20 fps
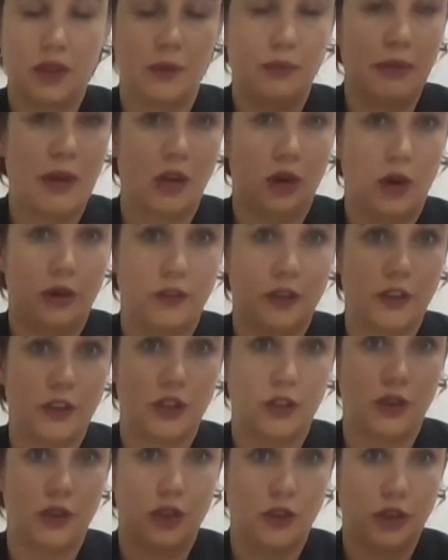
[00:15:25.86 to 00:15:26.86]
medical
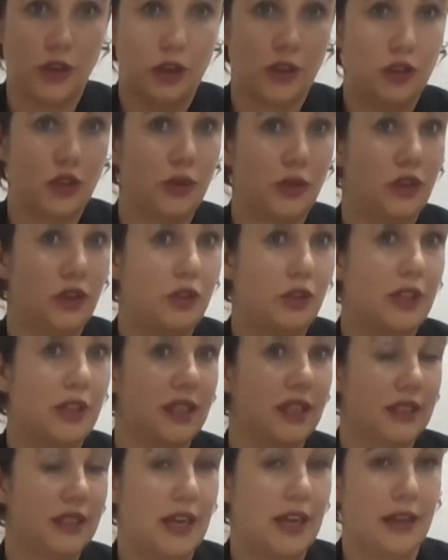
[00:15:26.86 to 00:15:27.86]
officer or nurse who's doing
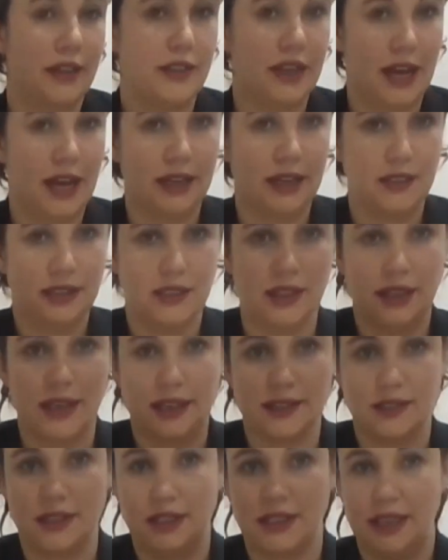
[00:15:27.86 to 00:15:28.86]
this and the
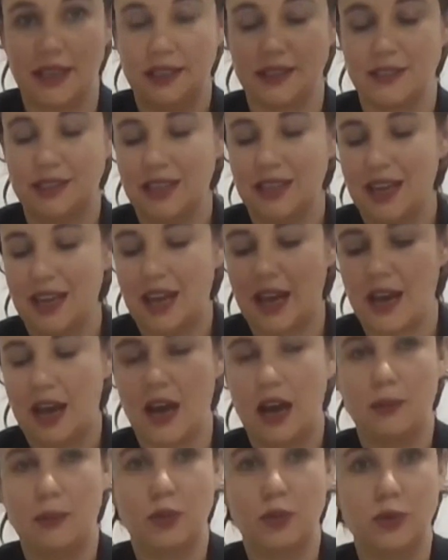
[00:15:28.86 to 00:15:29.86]
anesthetist
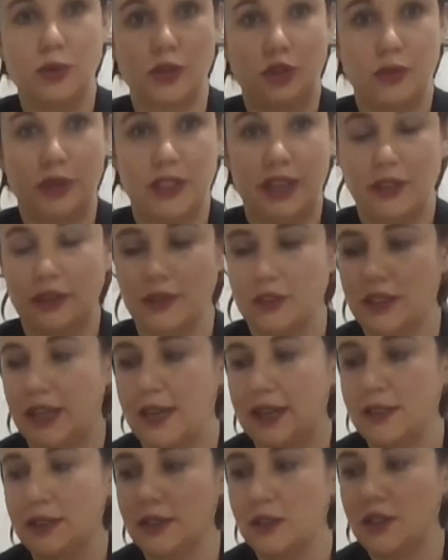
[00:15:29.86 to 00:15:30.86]
who's doing the other
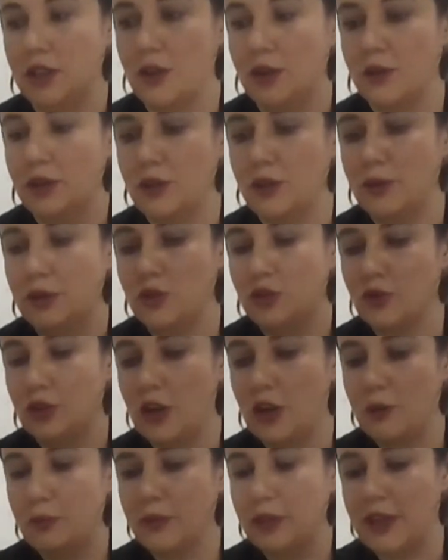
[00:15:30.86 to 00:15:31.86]
side. So you would
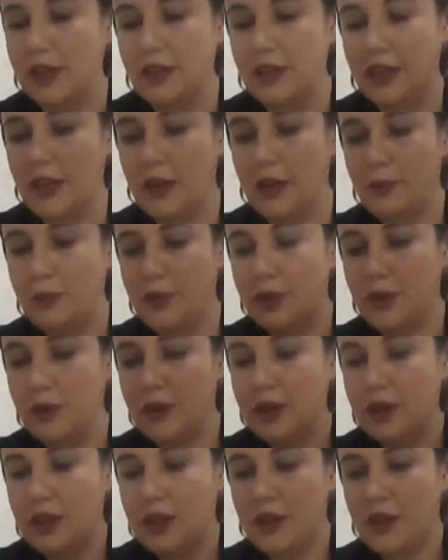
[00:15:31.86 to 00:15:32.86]
draw blood up
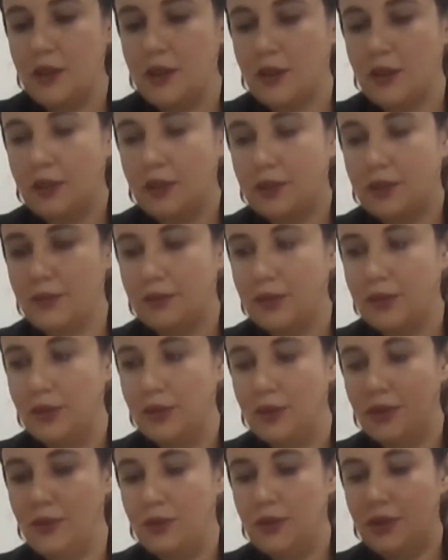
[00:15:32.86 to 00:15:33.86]

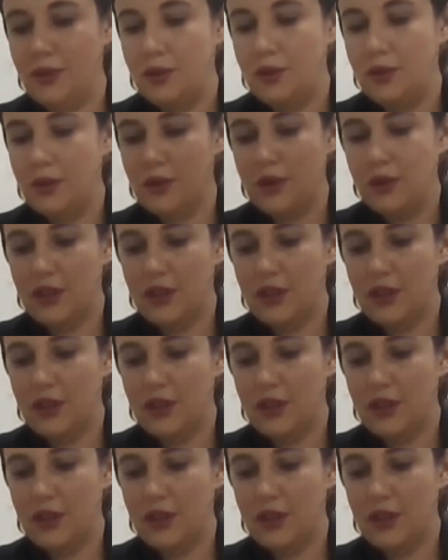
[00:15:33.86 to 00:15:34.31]
through,